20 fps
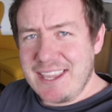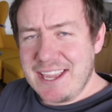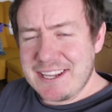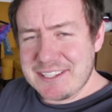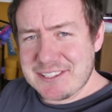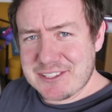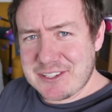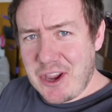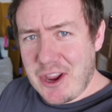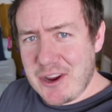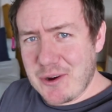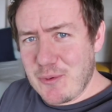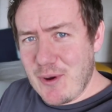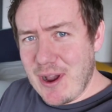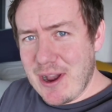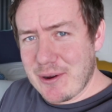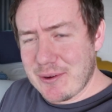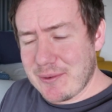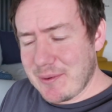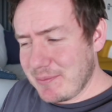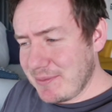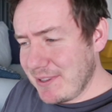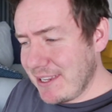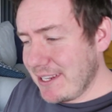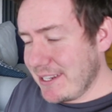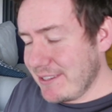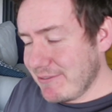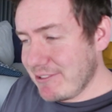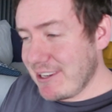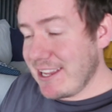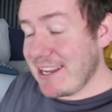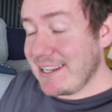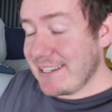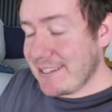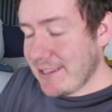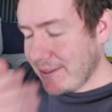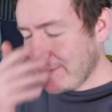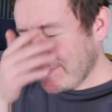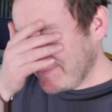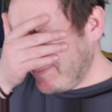The edit's going well. I'm
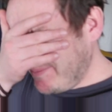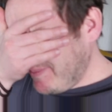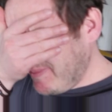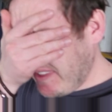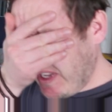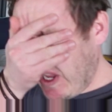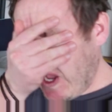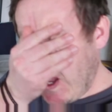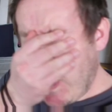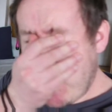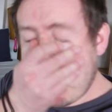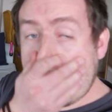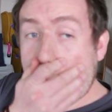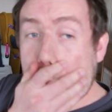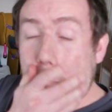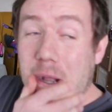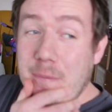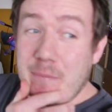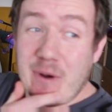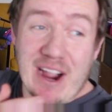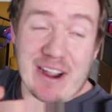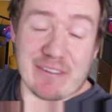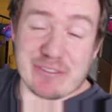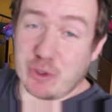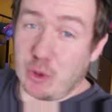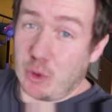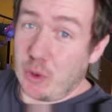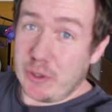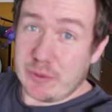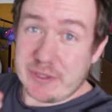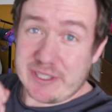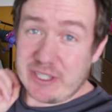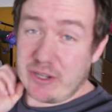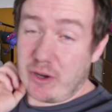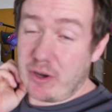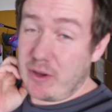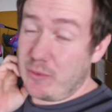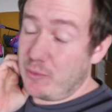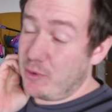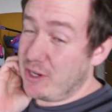nearly done. I might have to oil the
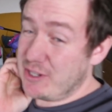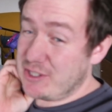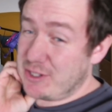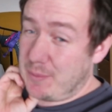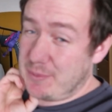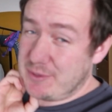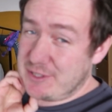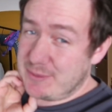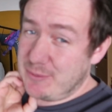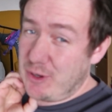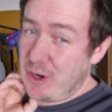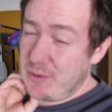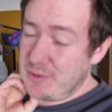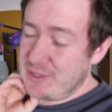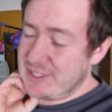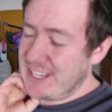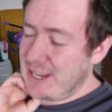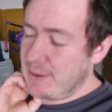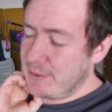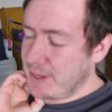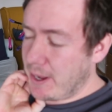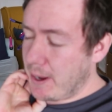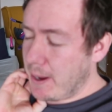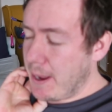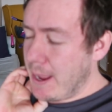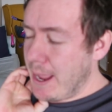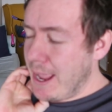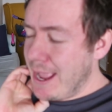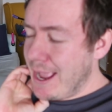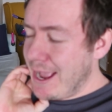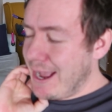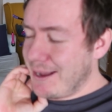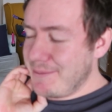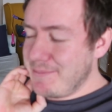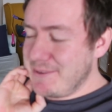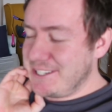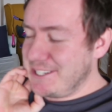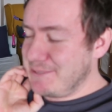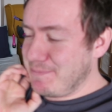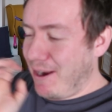worktops tomorrow. We'll see how we go.
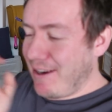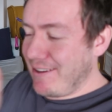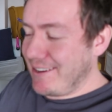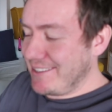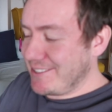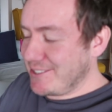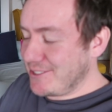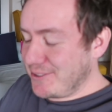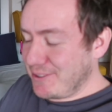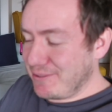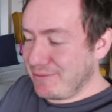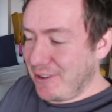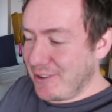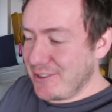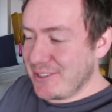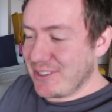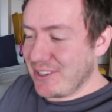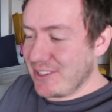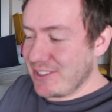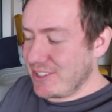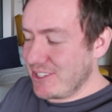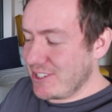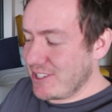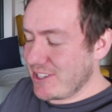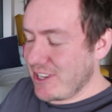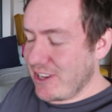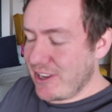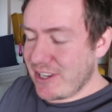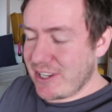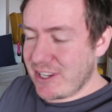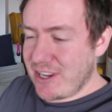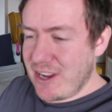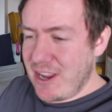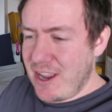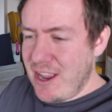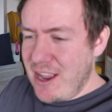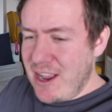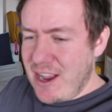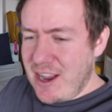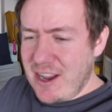And Mrs. Barry, just on the phone to her, and she's just like,
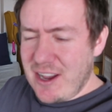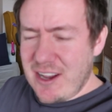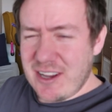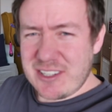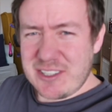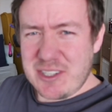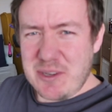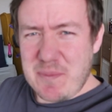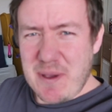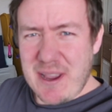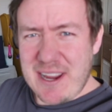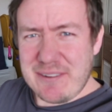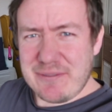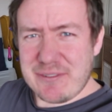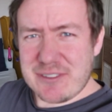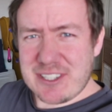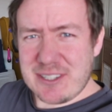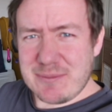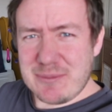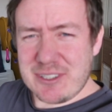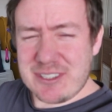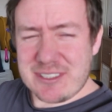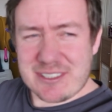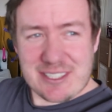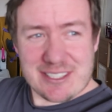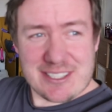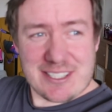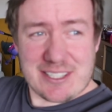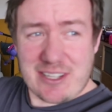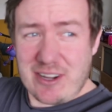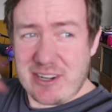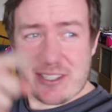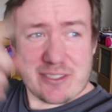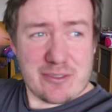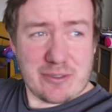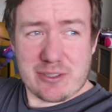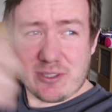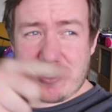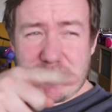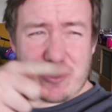you paid for someone? Because this
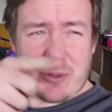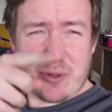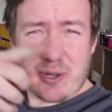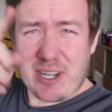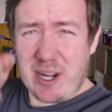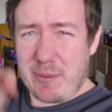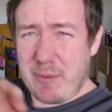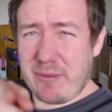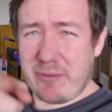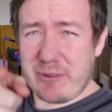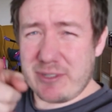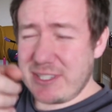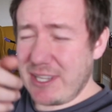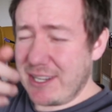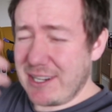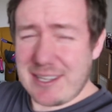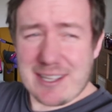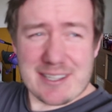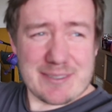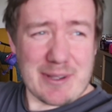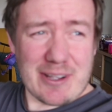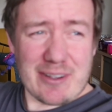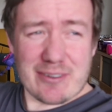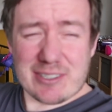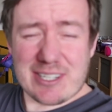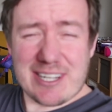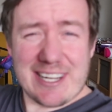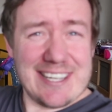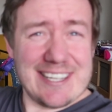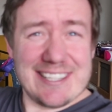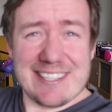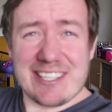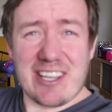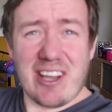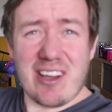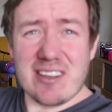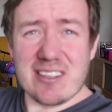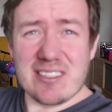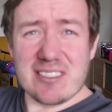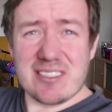guy's knocked on the door. I can't remember if I said it. It's about cleaning the
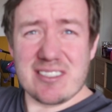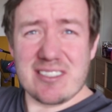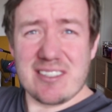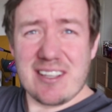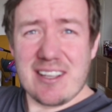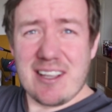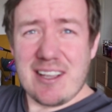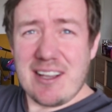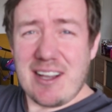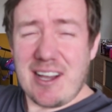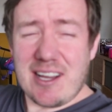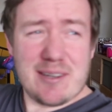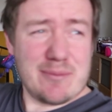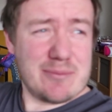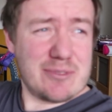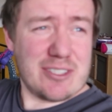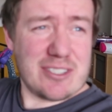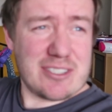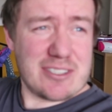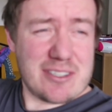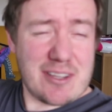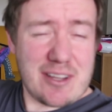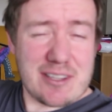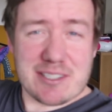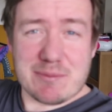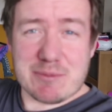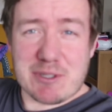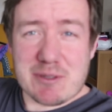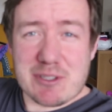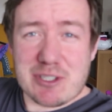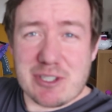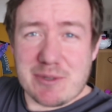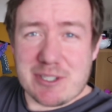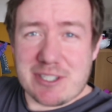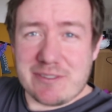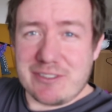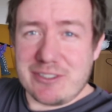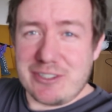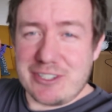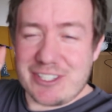gutters. And I'm just sometimes too
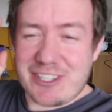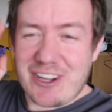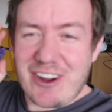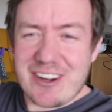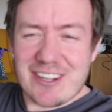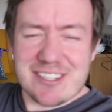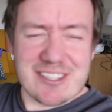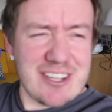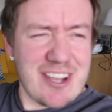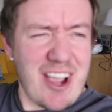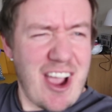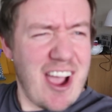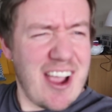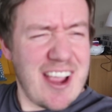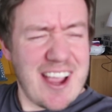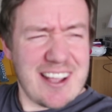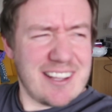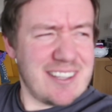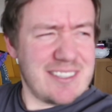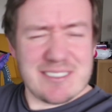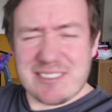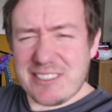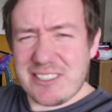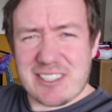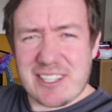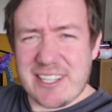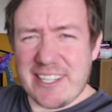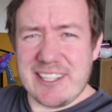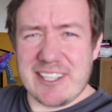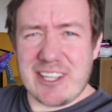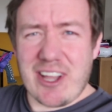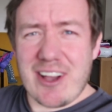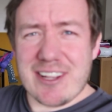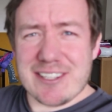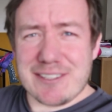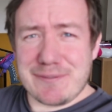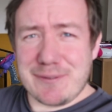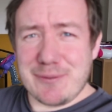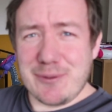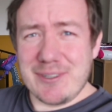much of a nice guy. He's like, yeah, yeah, clean the
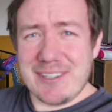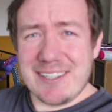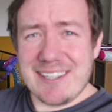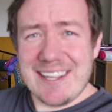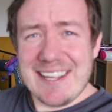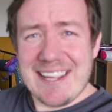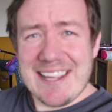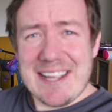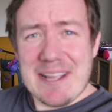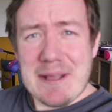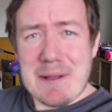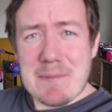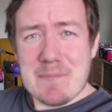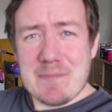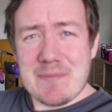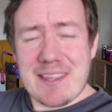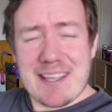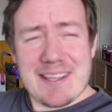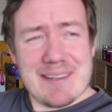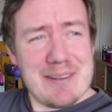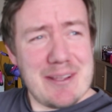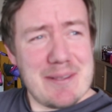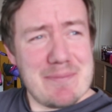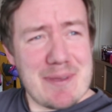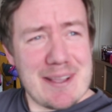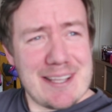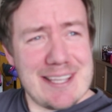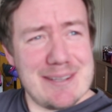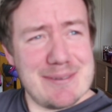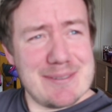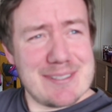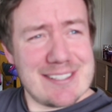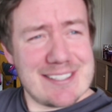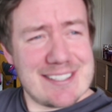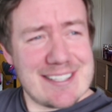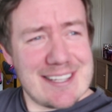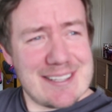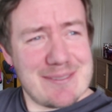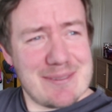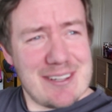gutters if you want. And like Becky
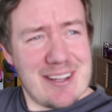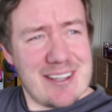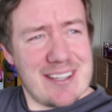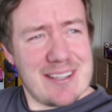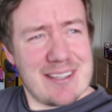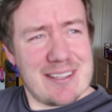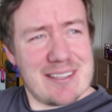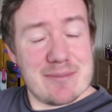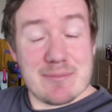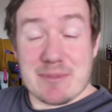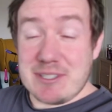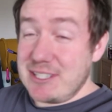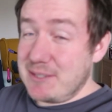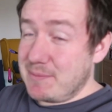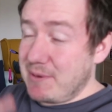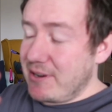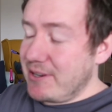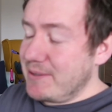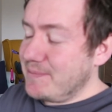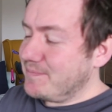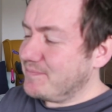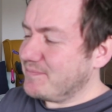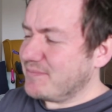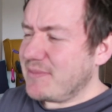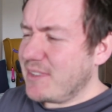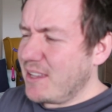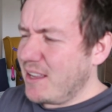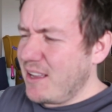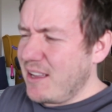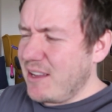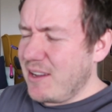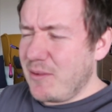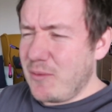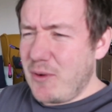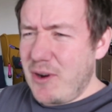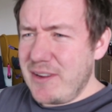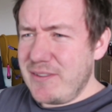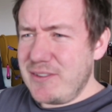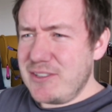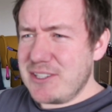was said to me, like, Mrs. Barry,
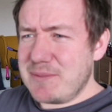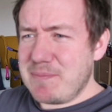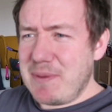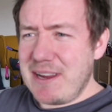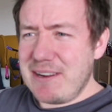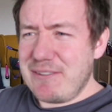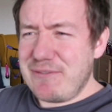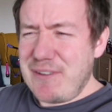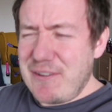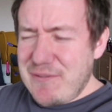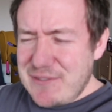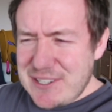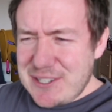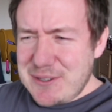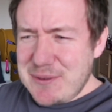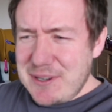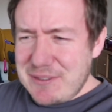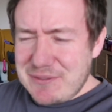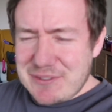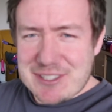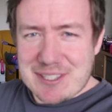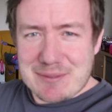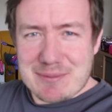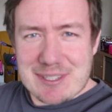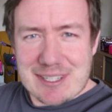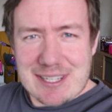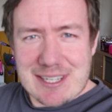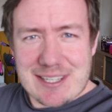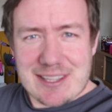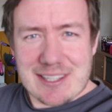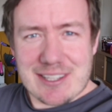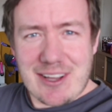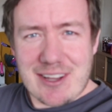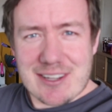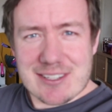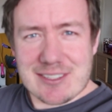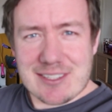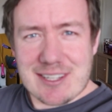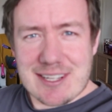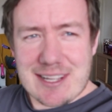why have you just paid 50 quid for someone to clean the
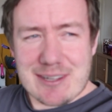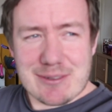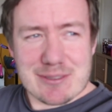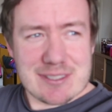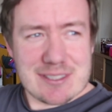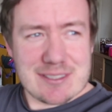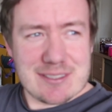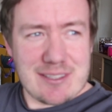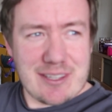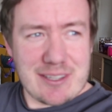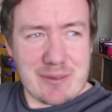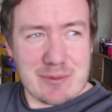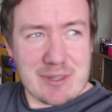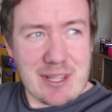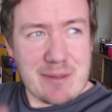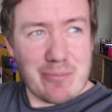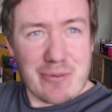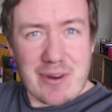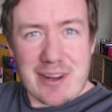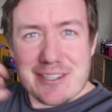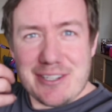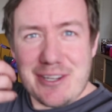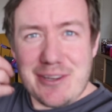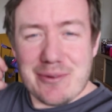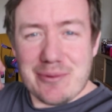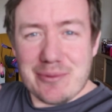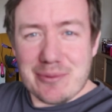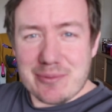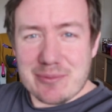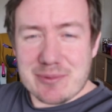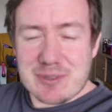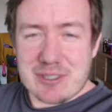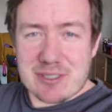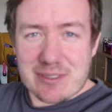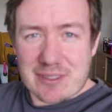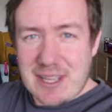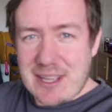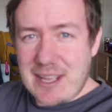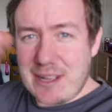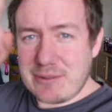gutters on our house? Like, they're brand new
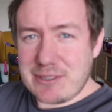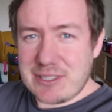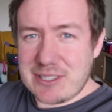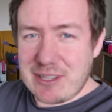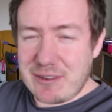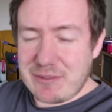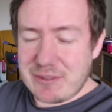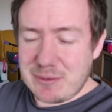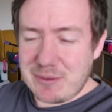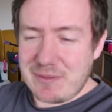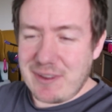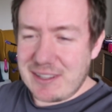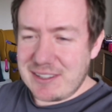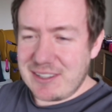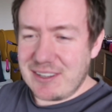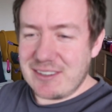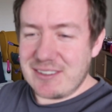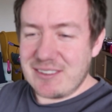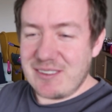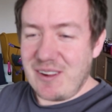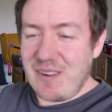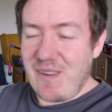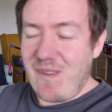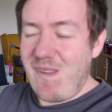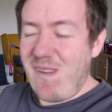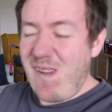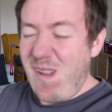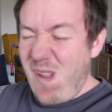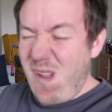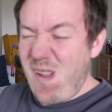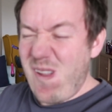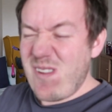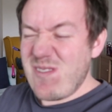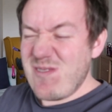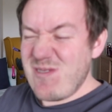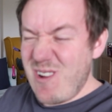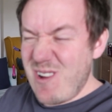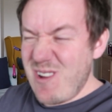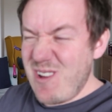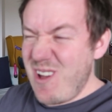because of the house stuff that we've had done at
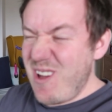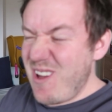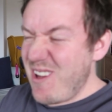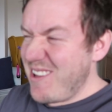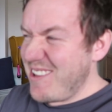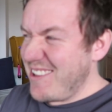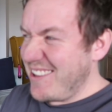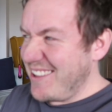night.